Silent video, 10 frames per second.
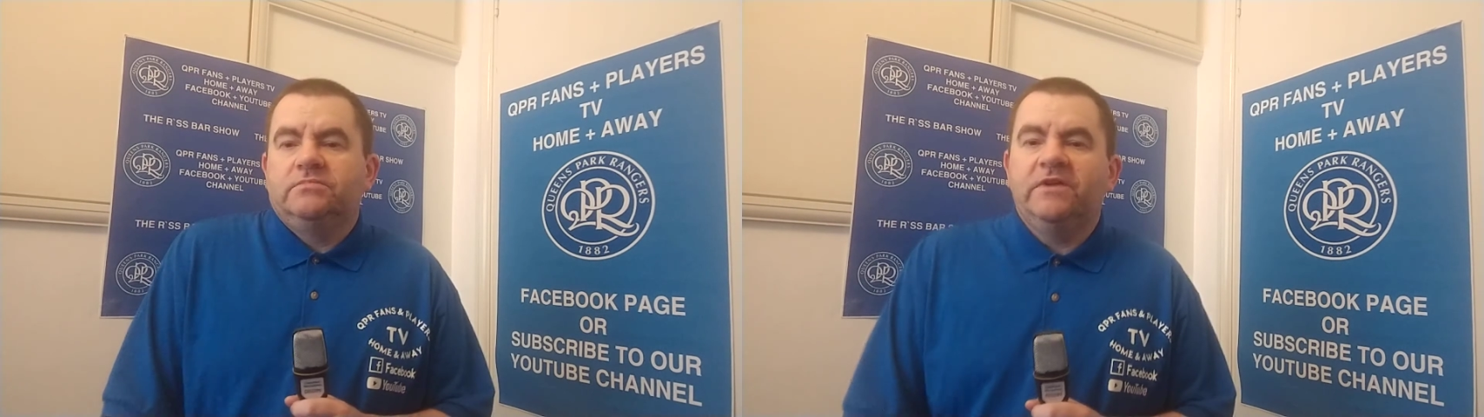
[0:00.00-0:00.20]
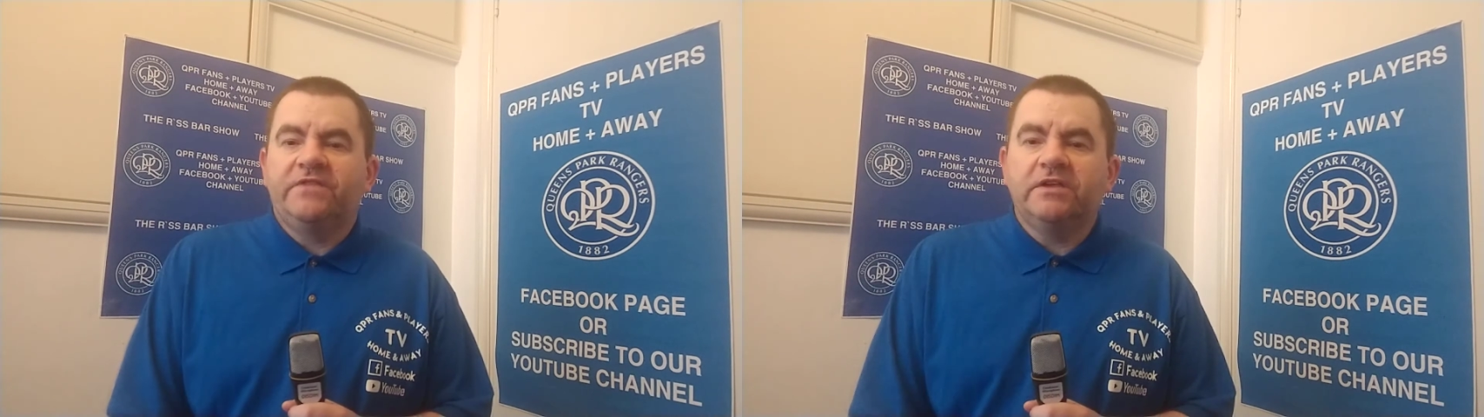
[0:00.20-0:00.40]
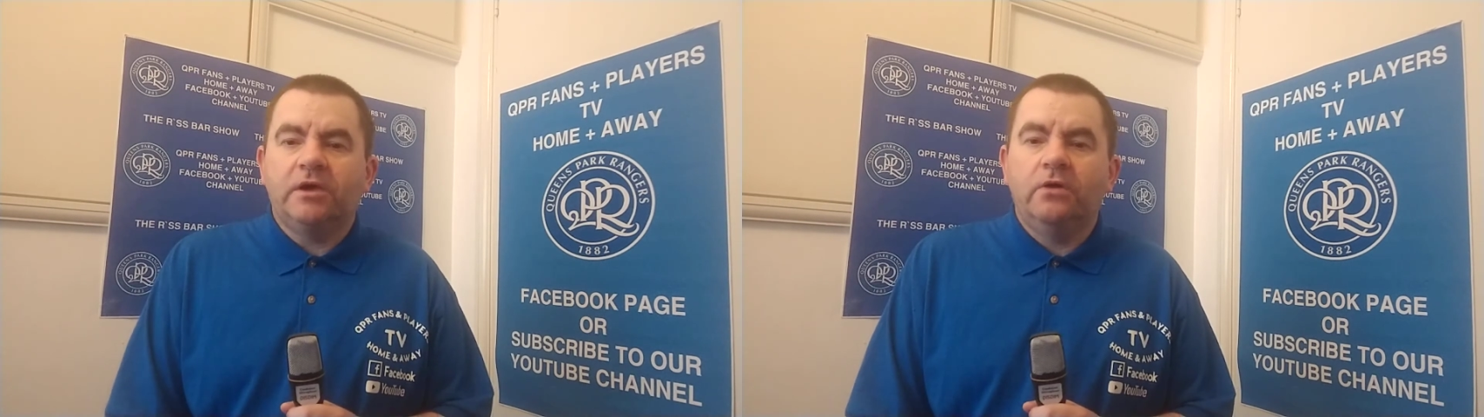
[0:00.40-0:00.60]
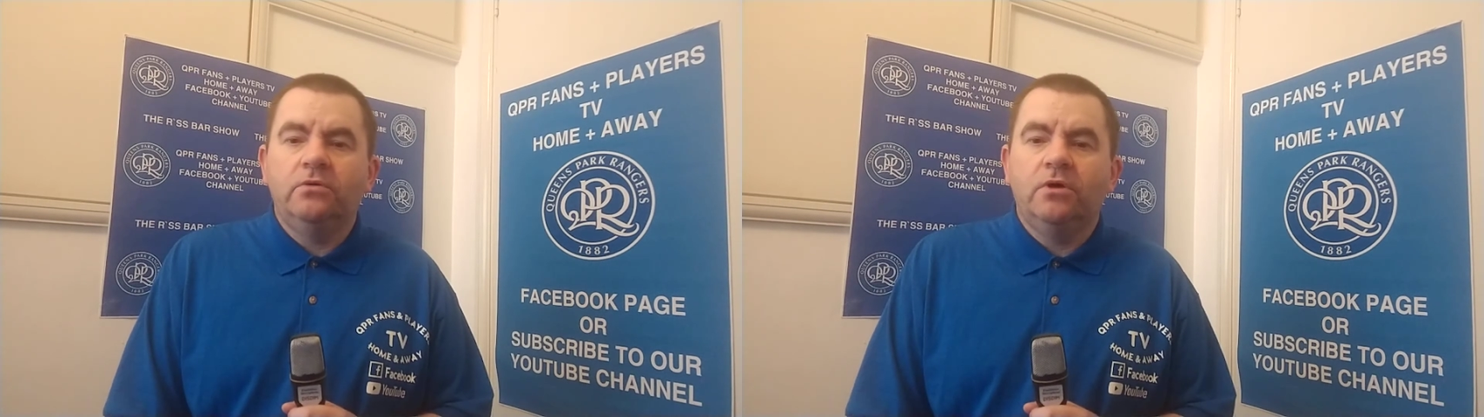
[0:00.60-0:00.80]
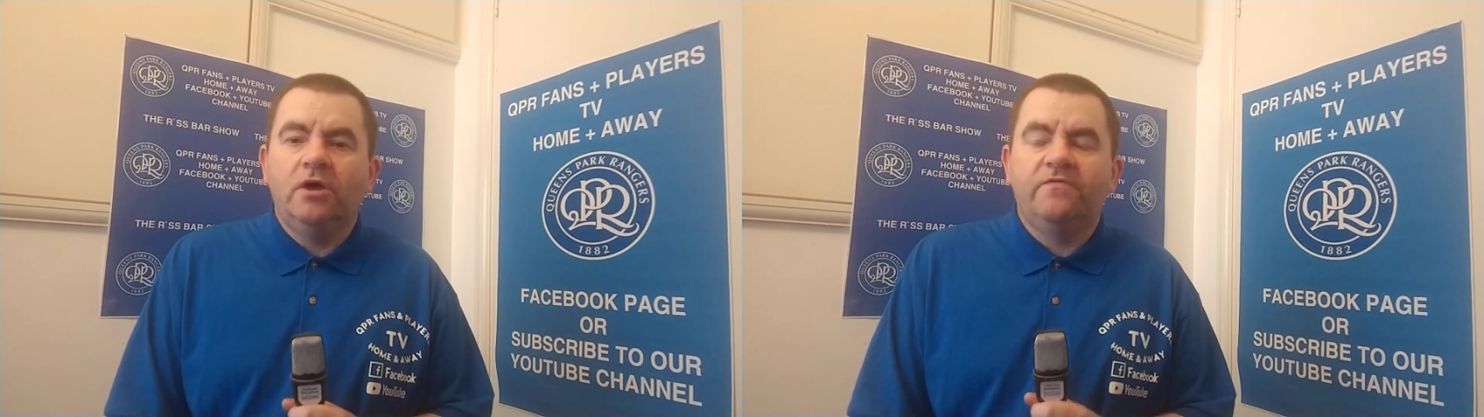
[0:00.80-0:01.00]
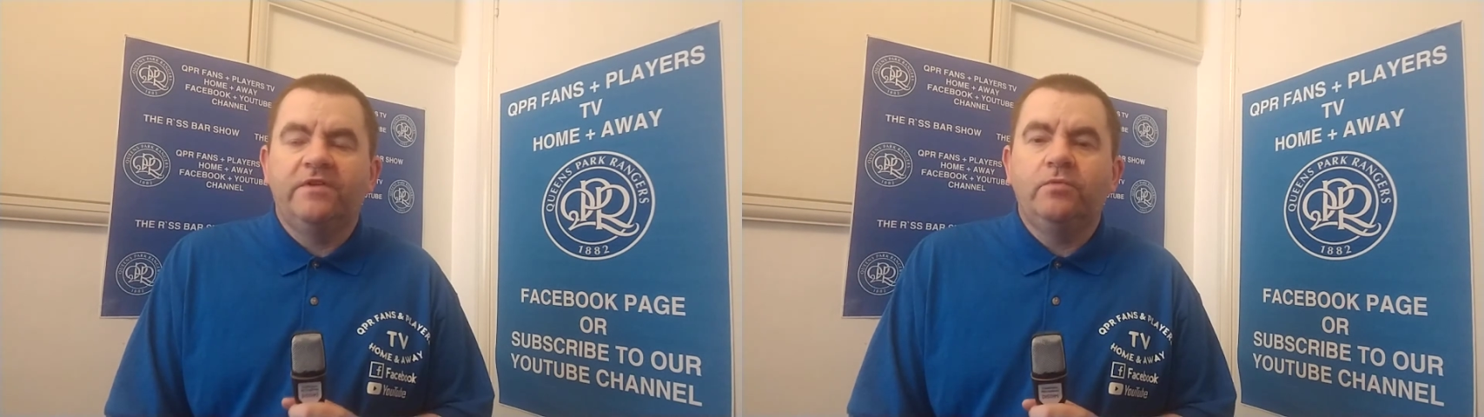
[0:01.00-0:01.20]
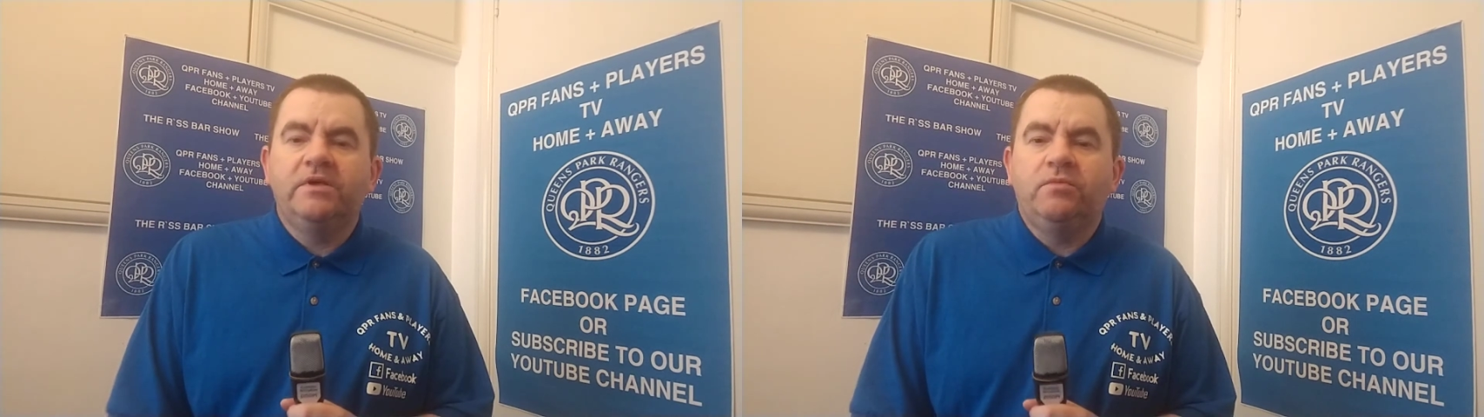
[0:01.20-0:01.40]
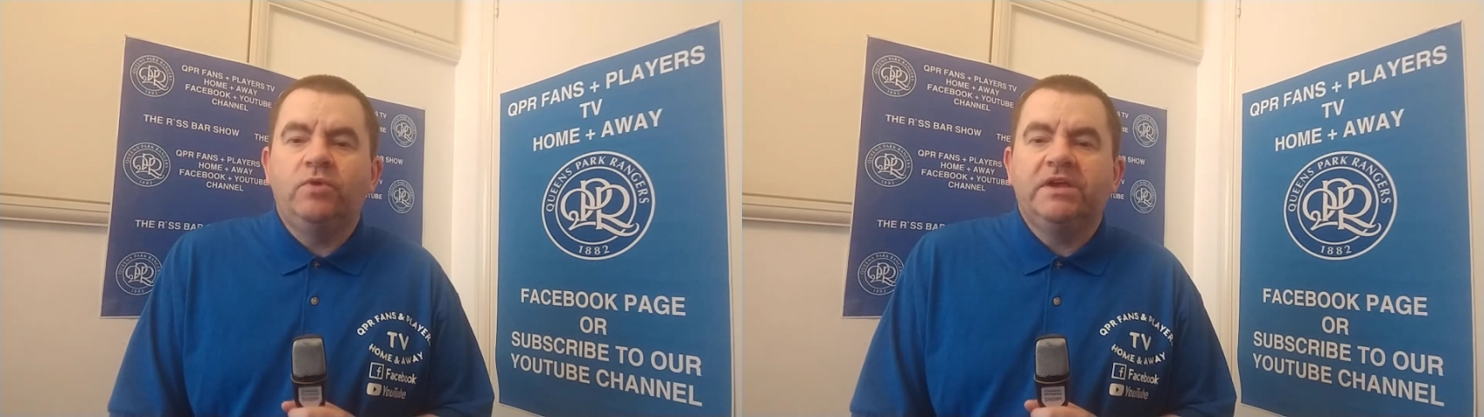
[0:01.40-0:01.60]
if they go, hopefully we
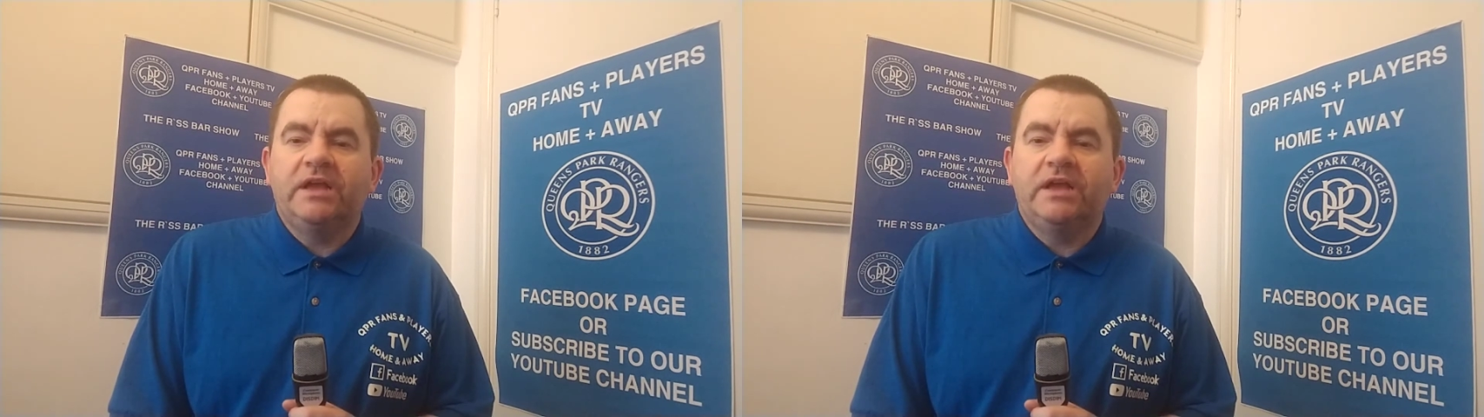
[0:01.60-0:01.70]
can